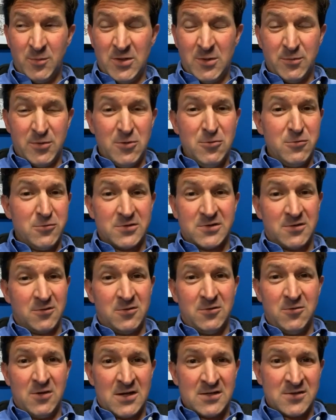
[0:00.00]
be abused.
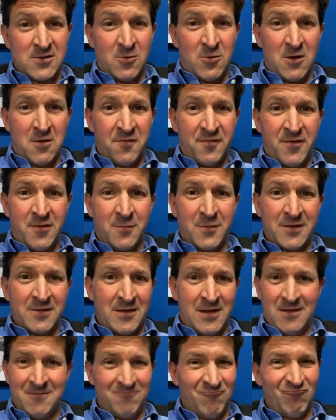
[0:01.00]
You guys know how I feel about
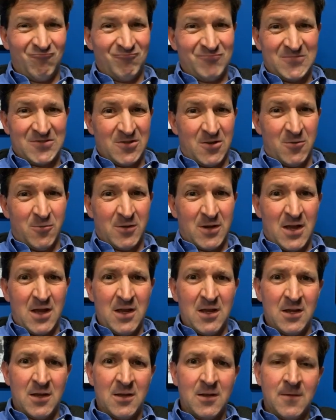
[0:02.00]
that. It's not
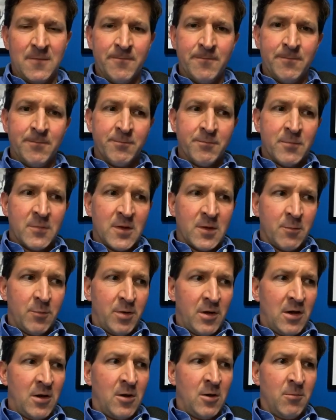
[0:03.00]
okay.
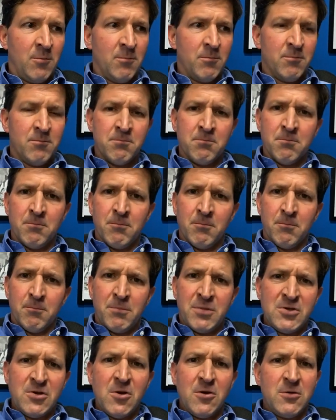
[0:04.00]
But
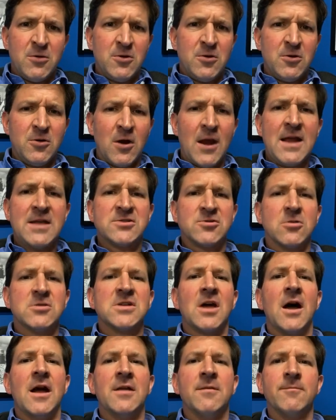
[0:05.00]
your hands aren't
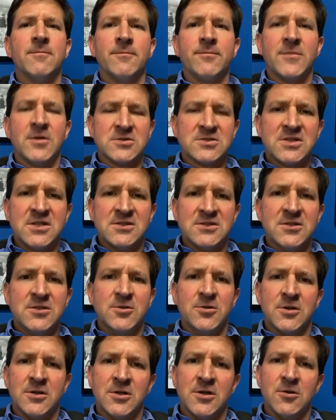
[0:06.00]
tied. There's things that
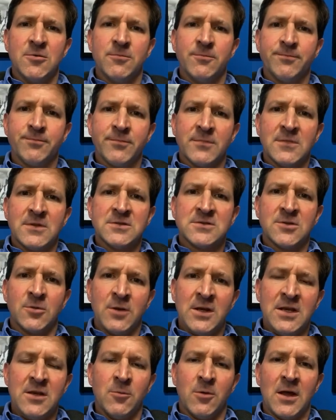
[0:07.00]
you can do. So
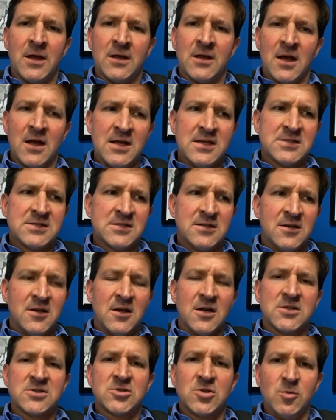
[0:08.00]
anyway, guys,
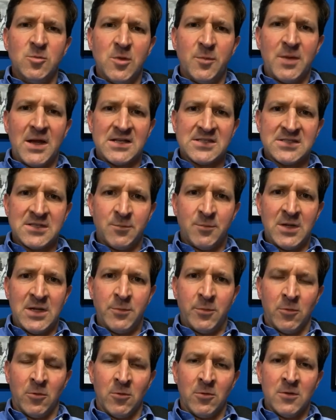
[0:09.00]
assume the best in
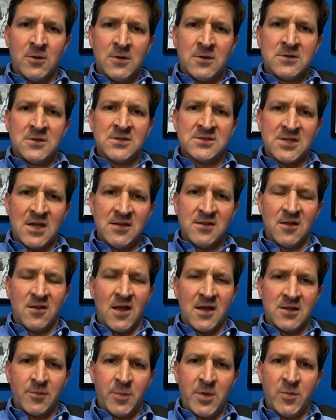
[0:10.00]
people. Decide to
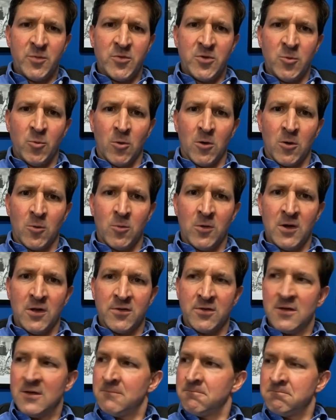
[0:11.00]
like the people you work with.